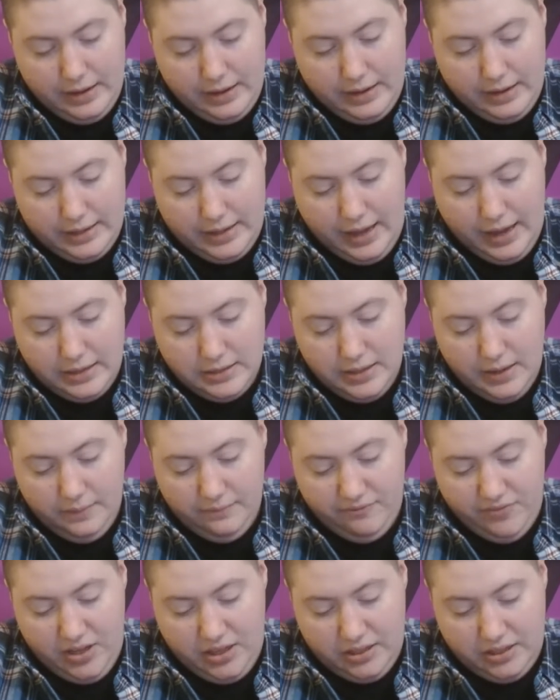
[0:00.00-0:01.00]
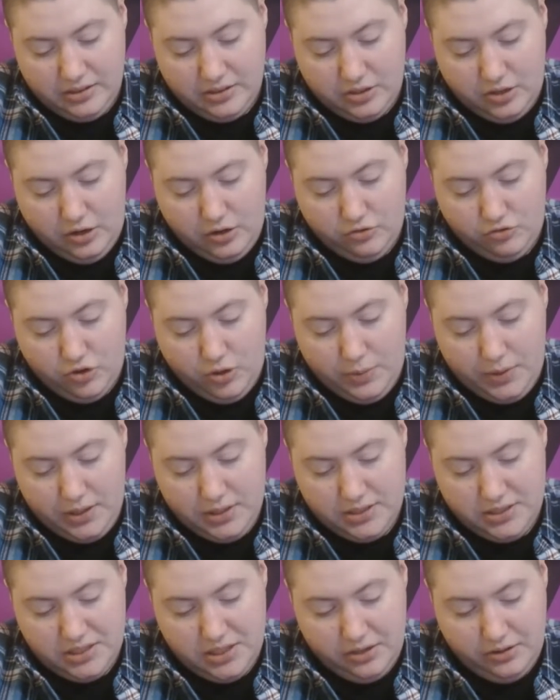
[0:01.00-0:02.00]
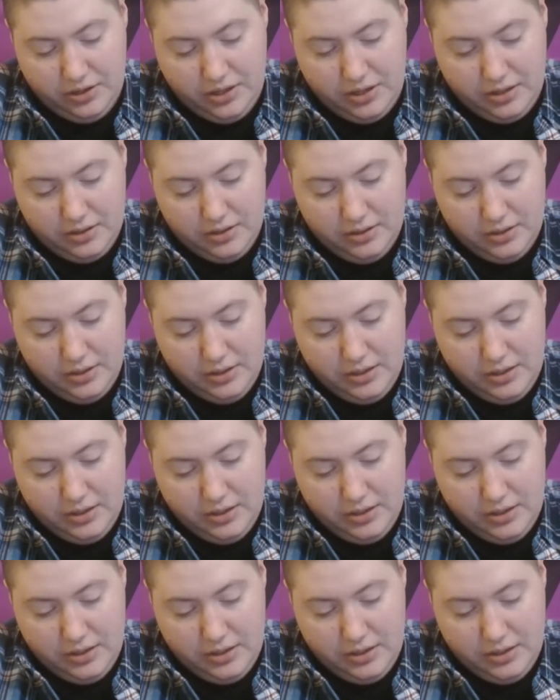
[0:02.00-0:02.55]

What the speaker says: I can't help feeling that our growing hysteria,